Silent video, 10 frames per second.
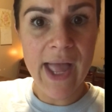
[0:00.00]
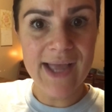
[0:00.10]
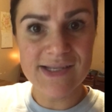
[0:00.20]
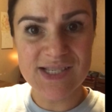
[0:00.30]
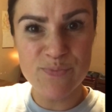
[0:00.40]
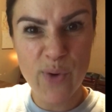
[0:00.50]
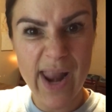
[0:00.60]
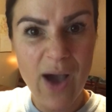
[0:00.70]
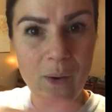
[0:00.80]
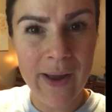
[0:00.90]
and
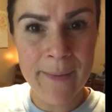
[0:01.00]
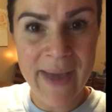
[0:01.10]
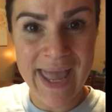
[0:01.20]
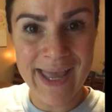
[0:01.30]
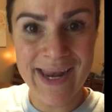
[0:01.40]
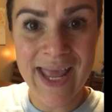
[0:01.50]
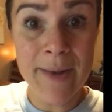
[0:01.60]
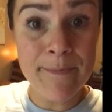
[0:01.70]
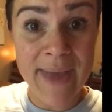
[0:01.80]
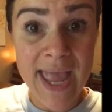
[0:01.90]
spread out on a pan
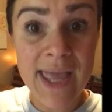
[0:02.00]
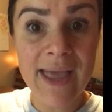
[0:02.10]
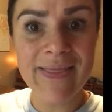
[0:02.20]
and bake